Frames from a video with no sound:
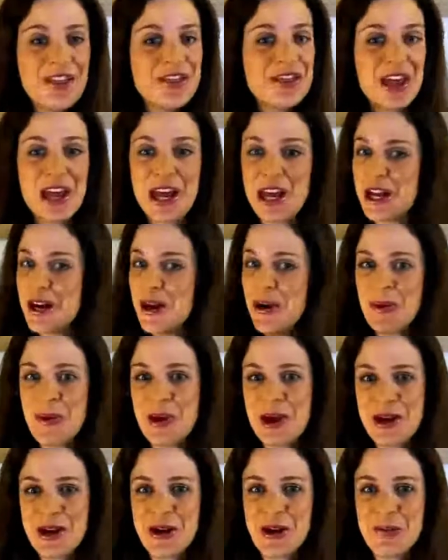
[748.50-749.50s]
They don't
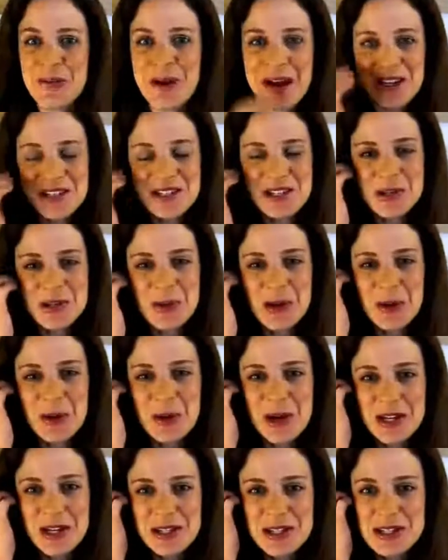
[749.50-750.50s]
want to go back to square
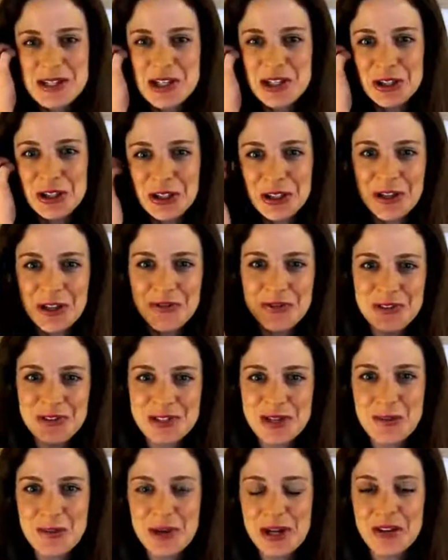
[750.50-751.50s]
one and start looking for
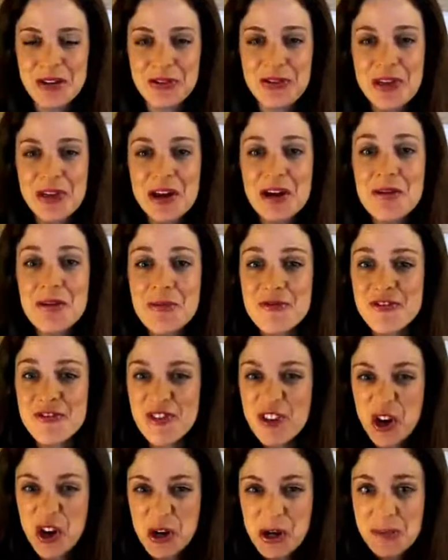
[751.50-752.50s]
somebody. So they are
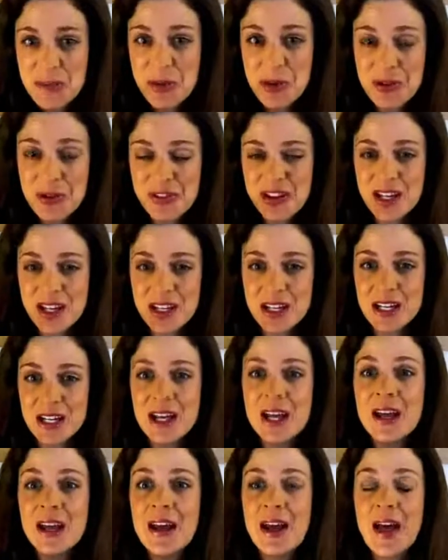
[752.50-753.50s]
very motivated
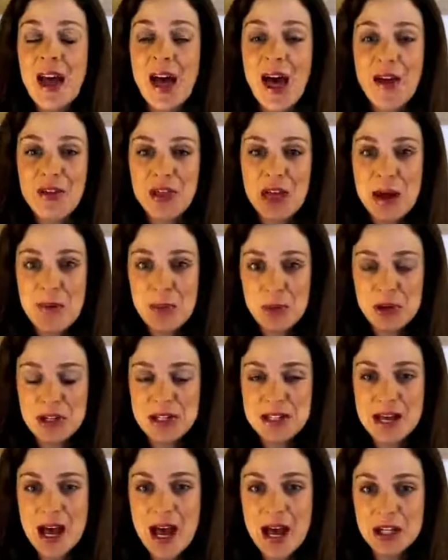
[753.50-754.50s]
at that
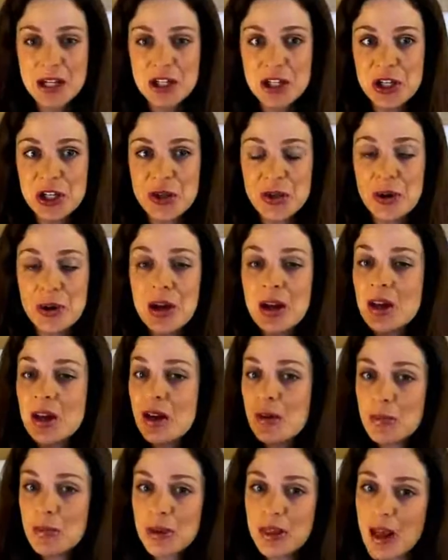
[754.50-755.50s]
point to hire you.
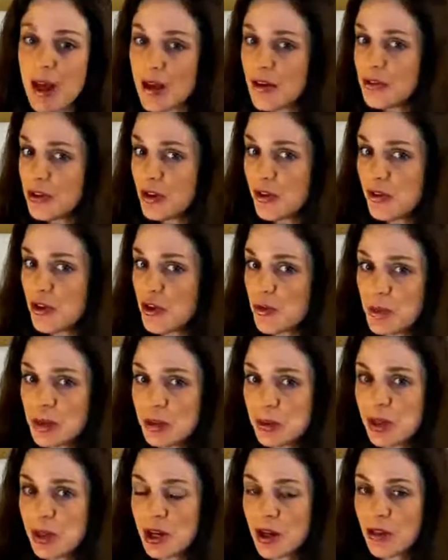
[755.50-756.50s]
Plus, if you've
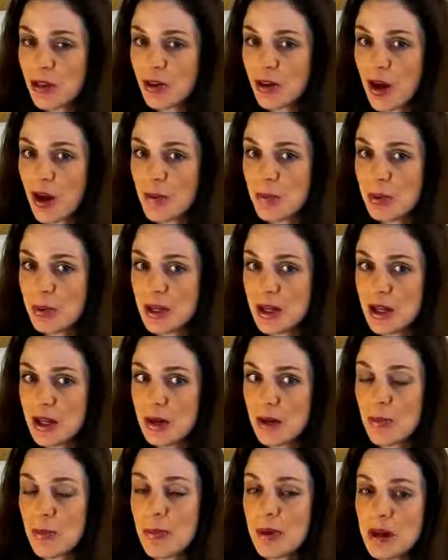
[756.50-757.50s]
been with another
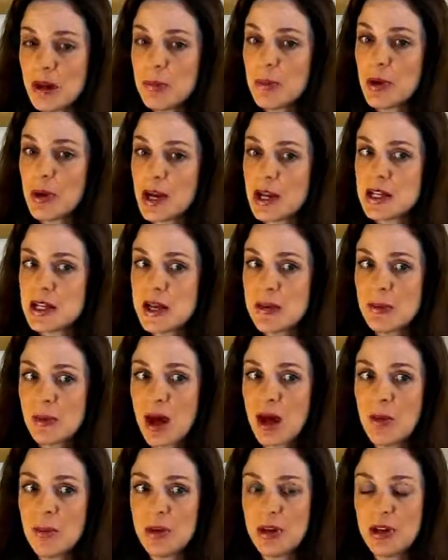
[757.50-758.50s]
company, big brand name
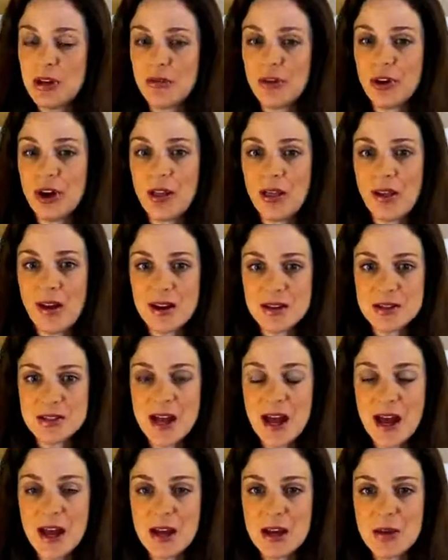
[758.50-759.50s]
company for a long
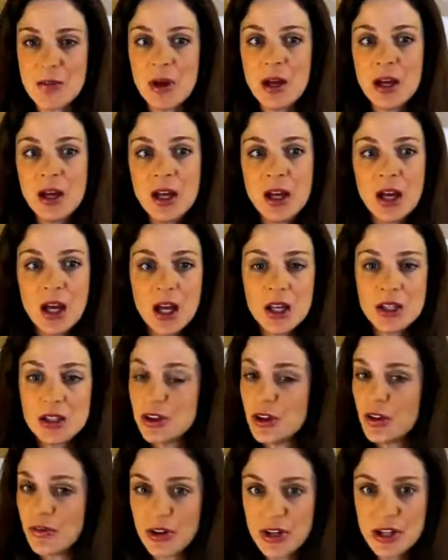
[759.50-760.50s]
time,
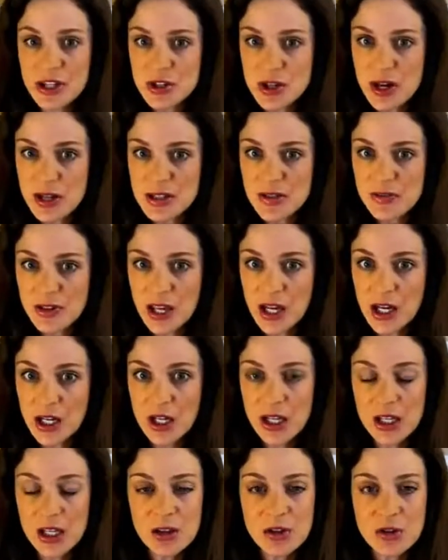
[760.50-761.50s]
you're a very attractive
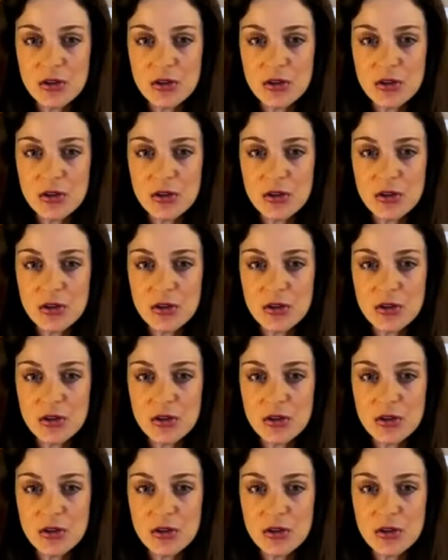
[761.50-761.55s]
candidate.